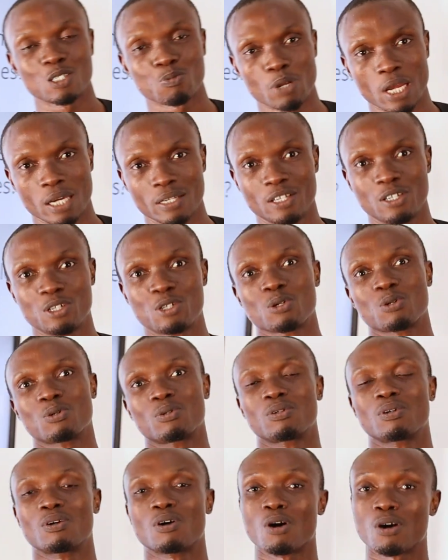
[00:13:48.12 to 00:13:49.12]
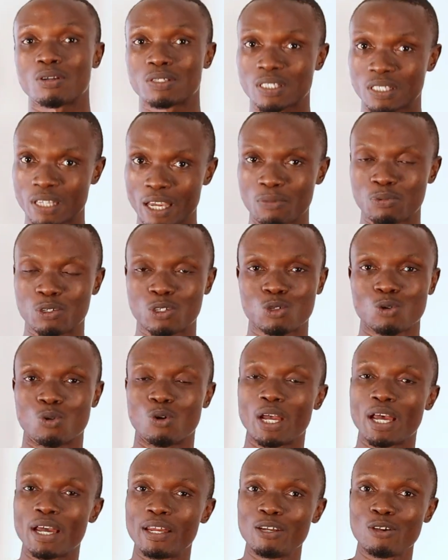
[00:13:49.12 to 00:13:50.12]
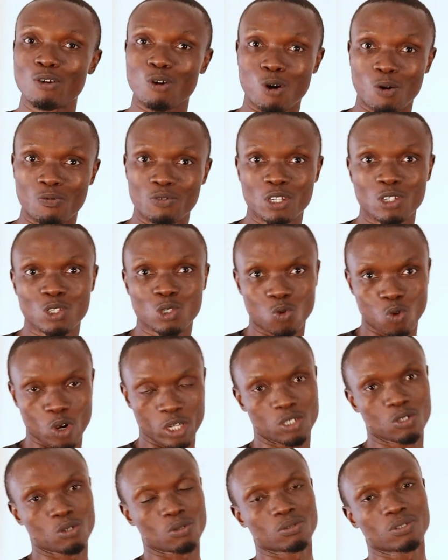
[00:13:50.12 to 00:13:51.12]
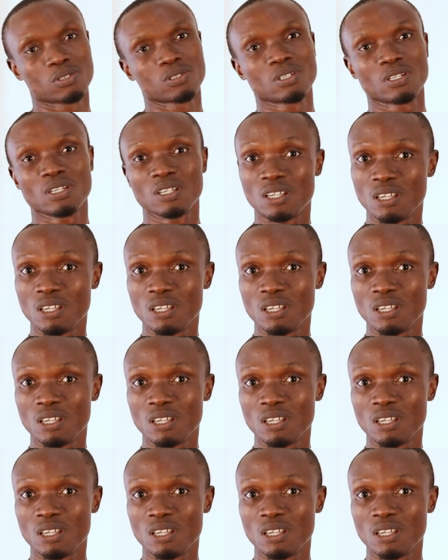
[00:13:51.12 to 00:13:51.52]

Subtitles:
explanation or steps to any of these questions?